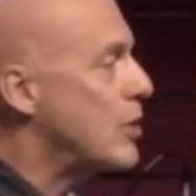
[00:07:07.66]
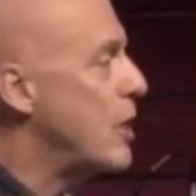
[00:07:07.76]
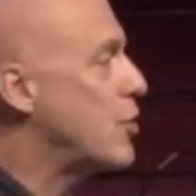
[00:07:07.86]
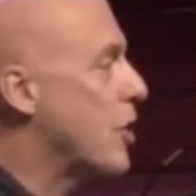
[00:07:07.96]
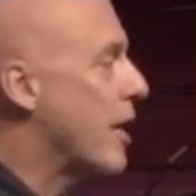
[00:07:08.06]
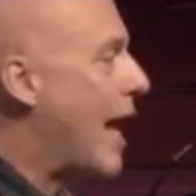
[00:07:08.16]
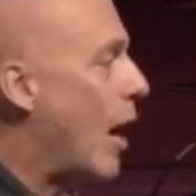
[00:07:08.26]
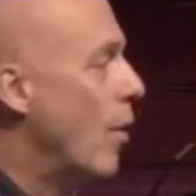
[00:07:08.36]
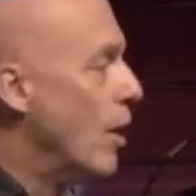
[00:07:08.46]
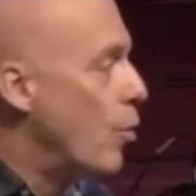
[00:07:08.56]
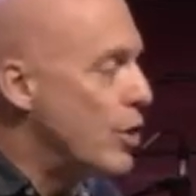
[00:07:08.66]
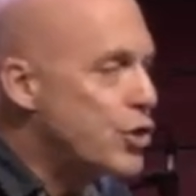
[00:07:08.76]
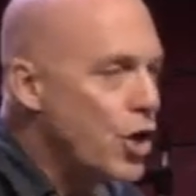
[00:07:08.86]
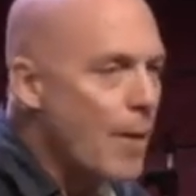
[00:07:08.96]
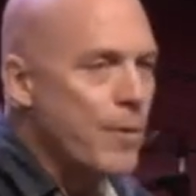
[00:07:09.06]
teaching on how we
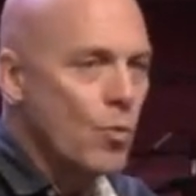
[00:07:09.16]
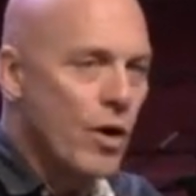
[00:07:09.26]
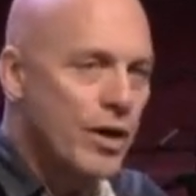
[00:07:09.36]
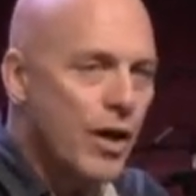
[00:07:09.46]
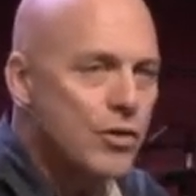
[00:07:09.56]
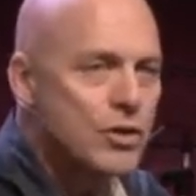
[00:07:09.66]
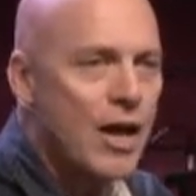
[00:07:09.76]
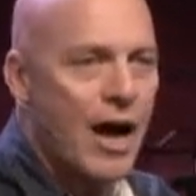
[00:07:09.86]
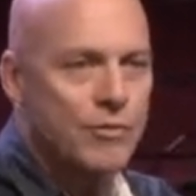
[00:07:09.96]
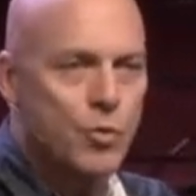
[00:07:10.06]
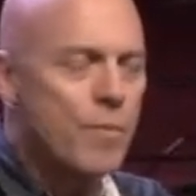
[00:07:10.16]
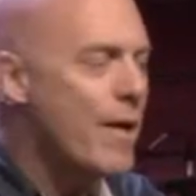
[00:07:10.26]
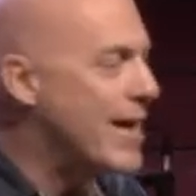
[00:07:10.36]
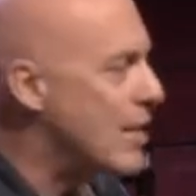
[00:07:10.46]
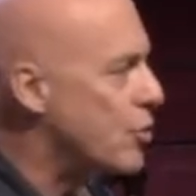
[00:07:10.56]
sharpen one another's lives. We
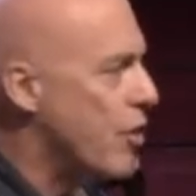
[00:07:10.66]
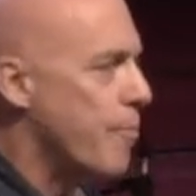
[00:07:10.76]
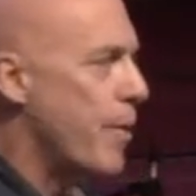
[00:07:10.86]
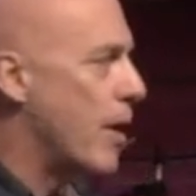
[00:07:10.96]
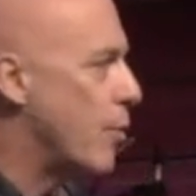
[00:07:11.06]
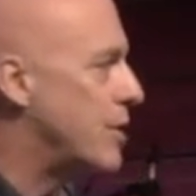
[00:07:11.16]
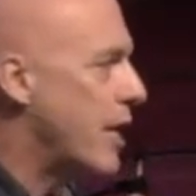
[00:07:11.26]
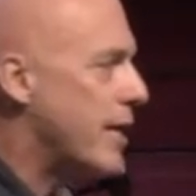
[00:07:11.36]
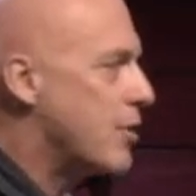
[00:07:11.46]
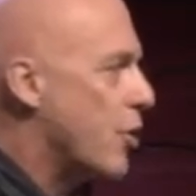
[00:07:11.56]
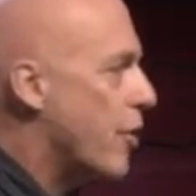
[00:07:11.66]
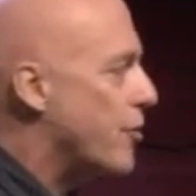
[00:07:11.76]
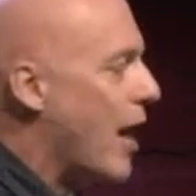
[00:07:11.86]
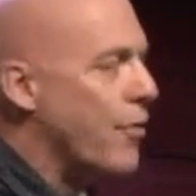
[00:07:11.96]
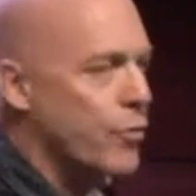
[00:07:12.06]
make each other better. We take each other
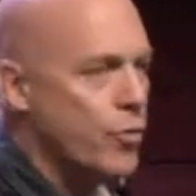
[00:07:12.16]
down the